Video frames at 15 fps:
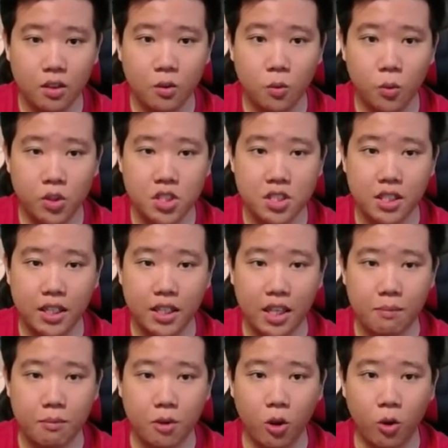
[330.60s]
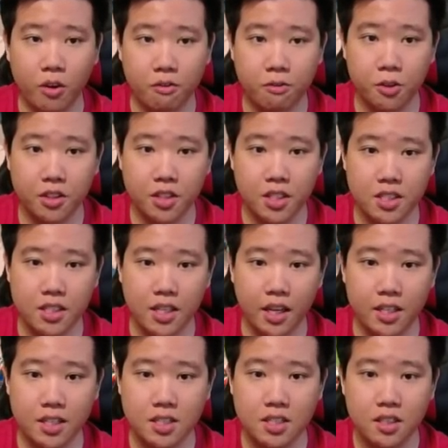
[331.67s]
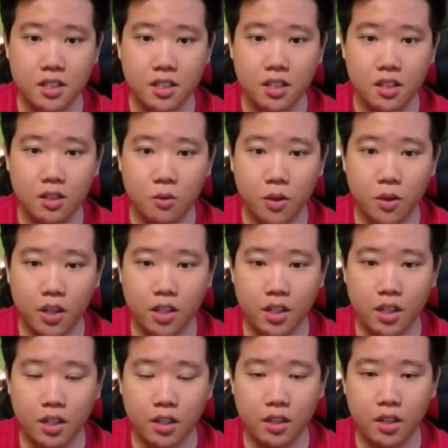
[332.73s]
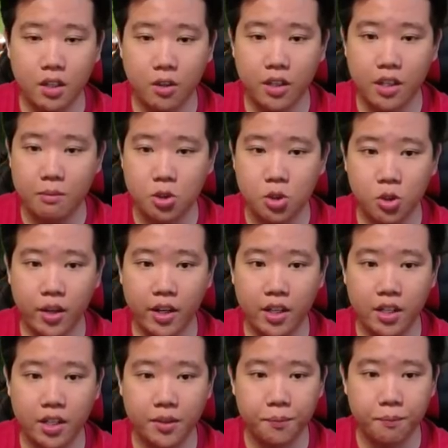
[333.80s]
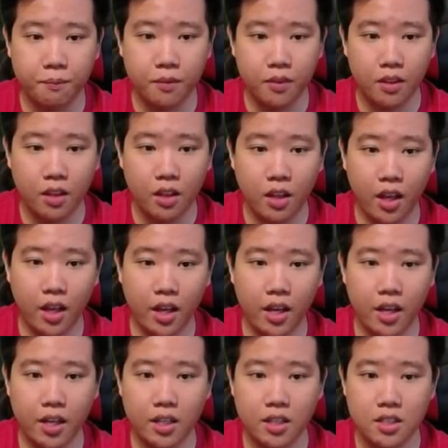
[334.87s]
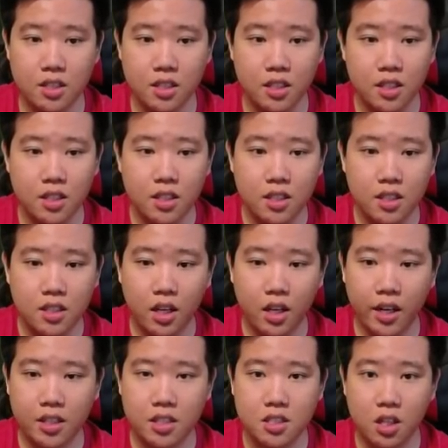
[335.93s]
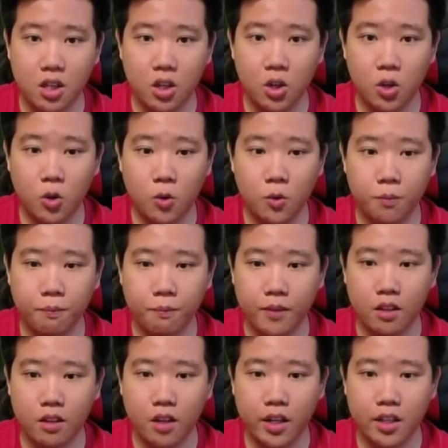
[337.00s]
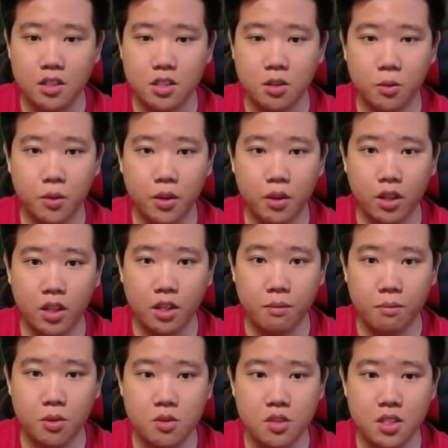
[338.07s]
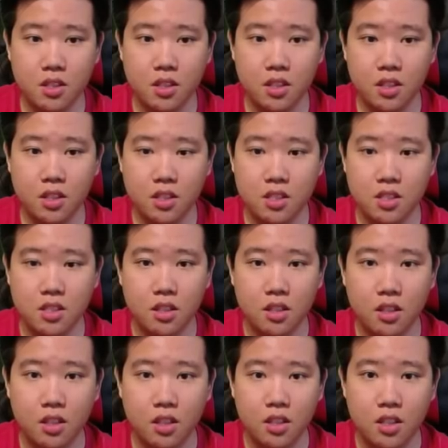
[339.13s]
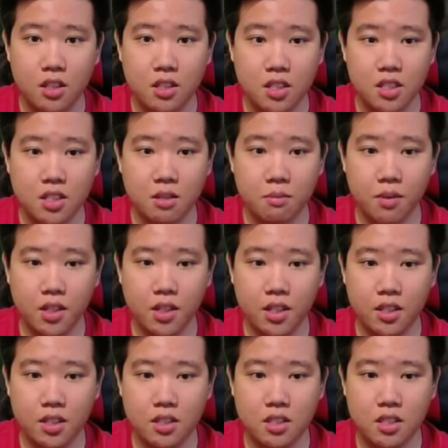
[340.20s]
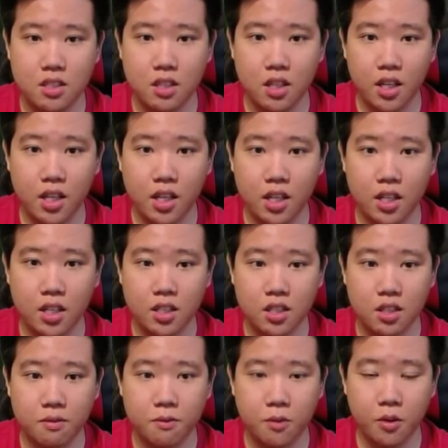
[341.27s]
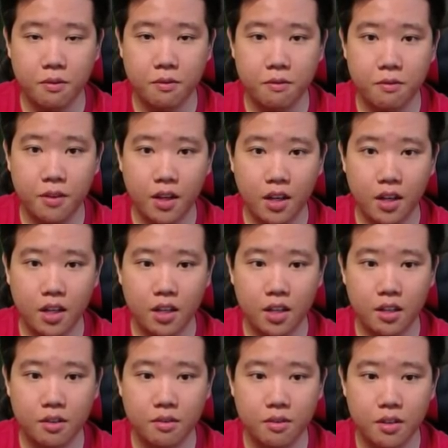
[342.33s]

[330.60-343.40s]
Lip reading: we're just gonna keep going for this, guys. We're gonna, you know, keep training, and all right. So we keep using this. 60 minutes and 45. All